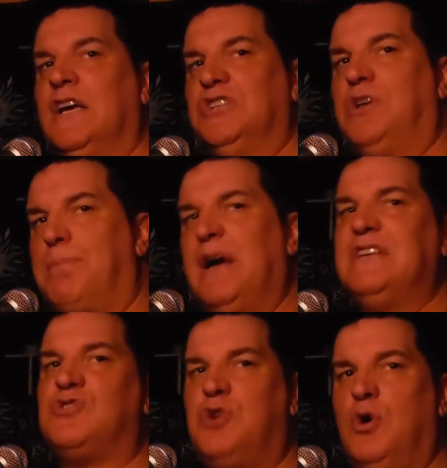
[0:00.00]
She
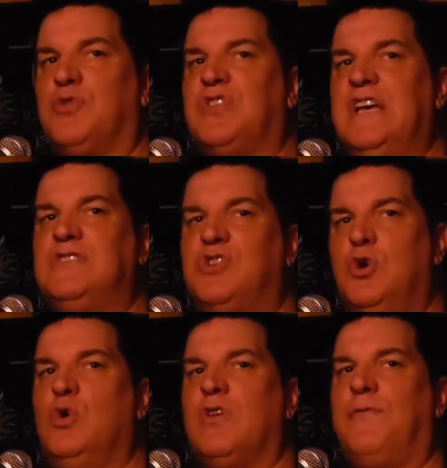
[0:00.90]
breathes truth
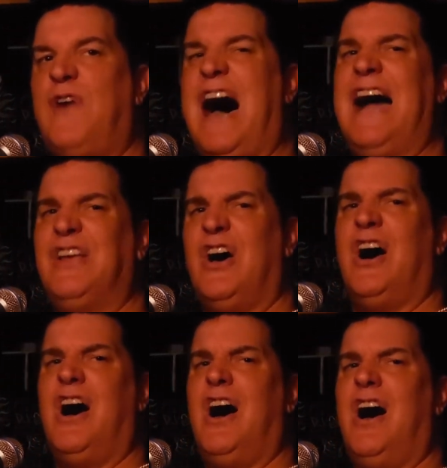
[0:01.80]
into the
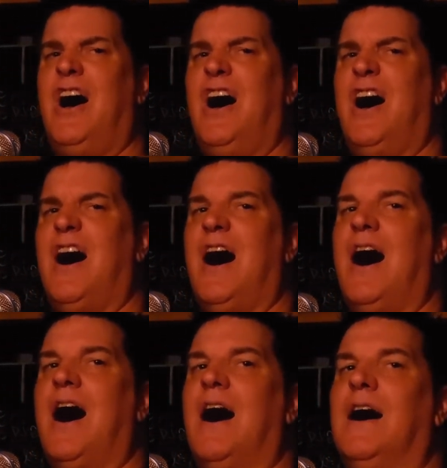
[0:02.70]

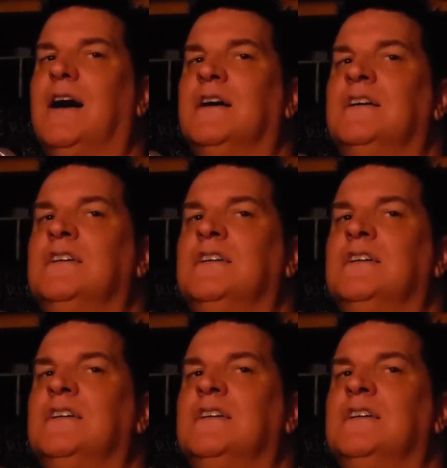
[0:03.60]
fire.